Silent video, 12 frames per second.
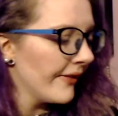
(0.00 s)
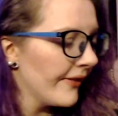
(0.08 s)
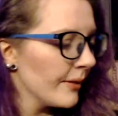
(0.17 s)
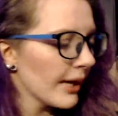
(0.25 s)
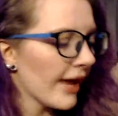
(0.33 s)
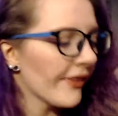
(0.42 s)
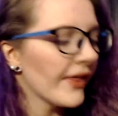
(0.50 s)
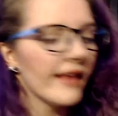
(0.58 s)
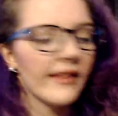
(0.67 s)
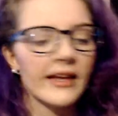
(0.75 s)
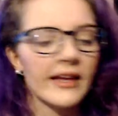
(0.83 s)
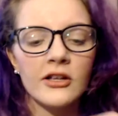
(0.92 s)
And then we got
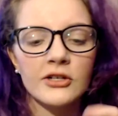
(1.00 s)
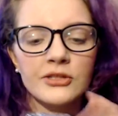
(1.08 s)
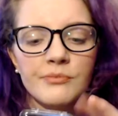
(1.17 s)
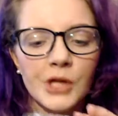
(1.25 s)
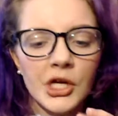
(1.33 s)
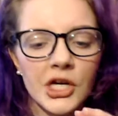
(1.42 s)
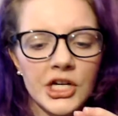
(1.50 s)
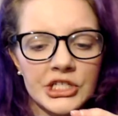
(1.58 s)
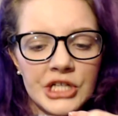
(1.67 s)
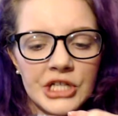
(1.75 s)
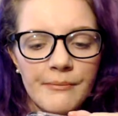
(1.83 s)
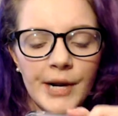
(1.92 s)
the LA Colors
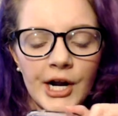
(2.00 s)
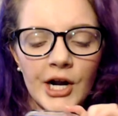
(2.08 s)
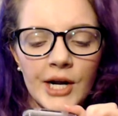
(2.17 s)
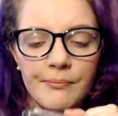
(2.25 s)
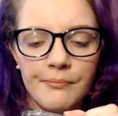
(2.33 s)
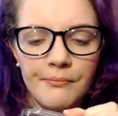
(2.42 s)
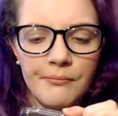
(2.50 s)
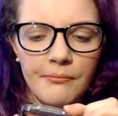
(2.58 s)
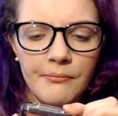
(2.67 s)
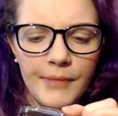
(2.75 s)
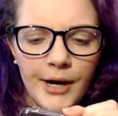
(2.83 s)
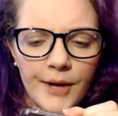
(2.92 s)
Blush and Berry
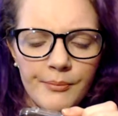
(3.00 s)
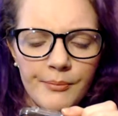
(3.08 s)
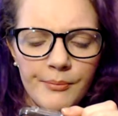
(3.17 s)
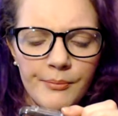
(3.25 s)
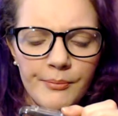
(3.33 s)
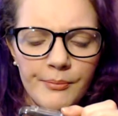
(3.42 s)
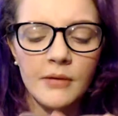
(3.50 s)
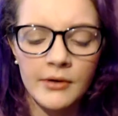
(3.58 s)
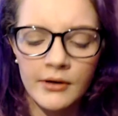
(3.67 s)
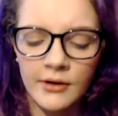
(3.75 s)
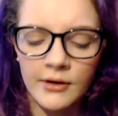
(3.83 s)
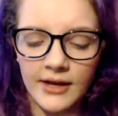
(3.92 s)

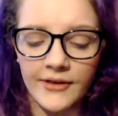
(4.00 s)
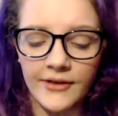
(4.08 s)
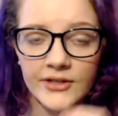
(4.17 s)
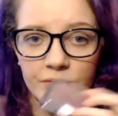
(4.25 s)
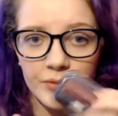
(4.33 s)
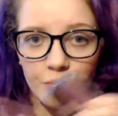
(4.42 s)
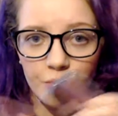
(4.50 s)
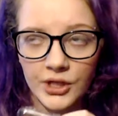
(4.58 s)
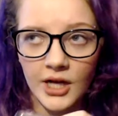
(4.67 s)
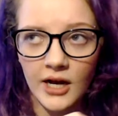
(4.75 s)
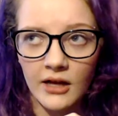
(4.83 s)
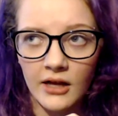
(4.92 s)
Plum. This was
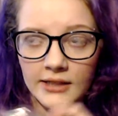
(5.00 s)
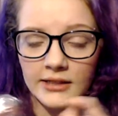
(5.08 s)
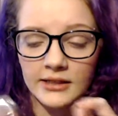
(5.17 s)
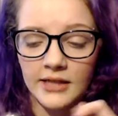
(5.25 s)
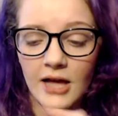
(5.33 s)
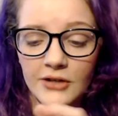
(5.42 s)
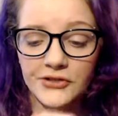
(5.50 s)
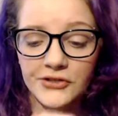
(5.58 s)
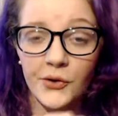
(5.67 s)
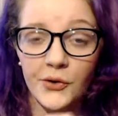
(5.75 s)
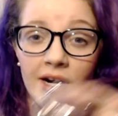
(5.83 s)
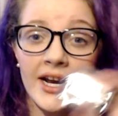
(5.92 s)
$1 at the dollar
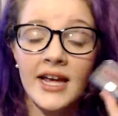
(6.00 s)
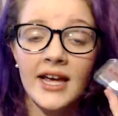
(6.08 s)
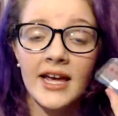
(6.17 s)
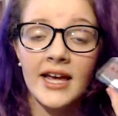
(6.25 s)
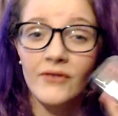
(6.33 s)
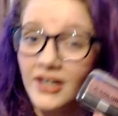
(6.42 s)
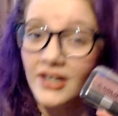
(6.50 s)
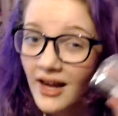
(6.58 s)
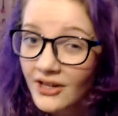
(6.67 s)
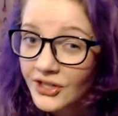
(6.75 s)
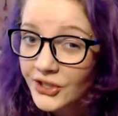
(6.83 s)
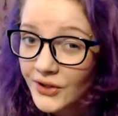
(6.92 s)
store. And for
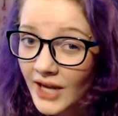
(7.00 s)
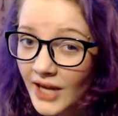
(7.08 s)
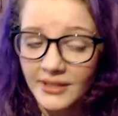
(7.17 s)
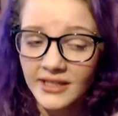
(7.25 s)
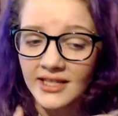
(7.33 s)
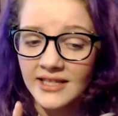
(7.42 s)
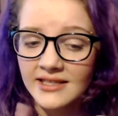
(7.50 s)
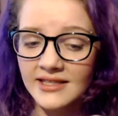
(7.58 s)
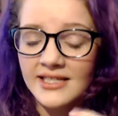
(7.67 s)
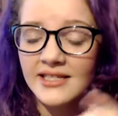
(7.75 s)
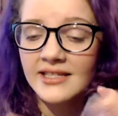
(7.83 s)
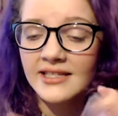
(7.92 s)
$1, you can't beat
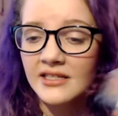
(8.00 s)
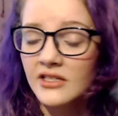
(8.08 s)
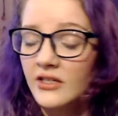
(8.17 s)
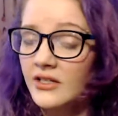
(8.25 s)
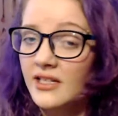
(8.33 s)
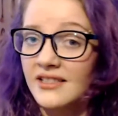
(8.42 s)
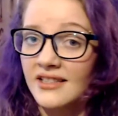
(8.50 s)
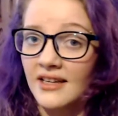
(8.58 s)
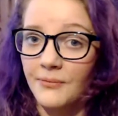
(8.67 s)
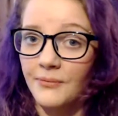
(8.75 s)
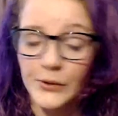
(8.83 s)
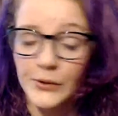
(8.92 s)
this. This is as good as
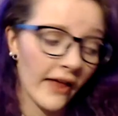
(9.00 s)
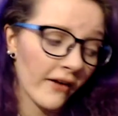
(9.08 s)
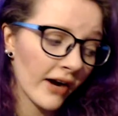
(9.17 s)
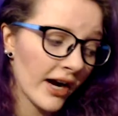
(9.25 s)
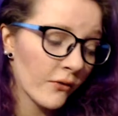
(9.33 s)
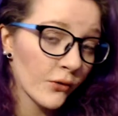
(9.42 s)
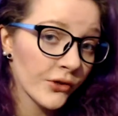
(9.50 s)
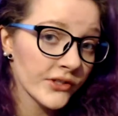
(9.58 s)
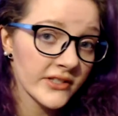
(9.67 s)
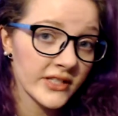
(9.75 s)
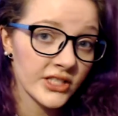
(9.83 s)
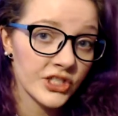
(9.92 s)
the $3 e.l.f.
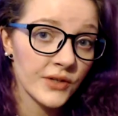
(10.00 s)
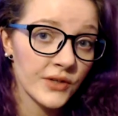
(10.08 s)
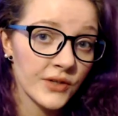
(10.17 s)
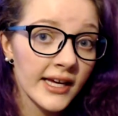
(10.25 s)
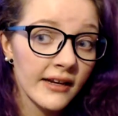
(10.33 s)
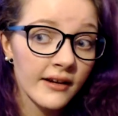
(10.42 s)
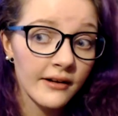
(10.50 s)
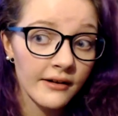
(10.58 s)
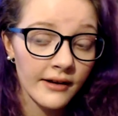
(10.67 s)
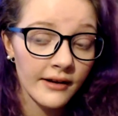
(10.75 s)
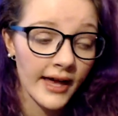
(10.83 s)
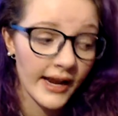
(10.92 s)
ones that you get
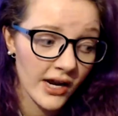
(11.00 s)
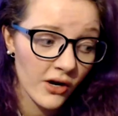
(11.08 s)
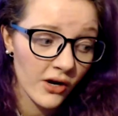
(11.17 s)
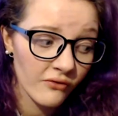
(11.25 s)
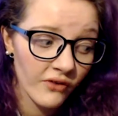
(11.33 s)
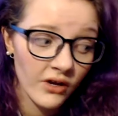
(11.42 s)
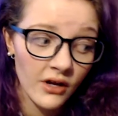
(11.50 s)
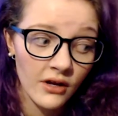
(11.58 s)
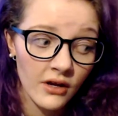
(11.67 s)
at e.l.f.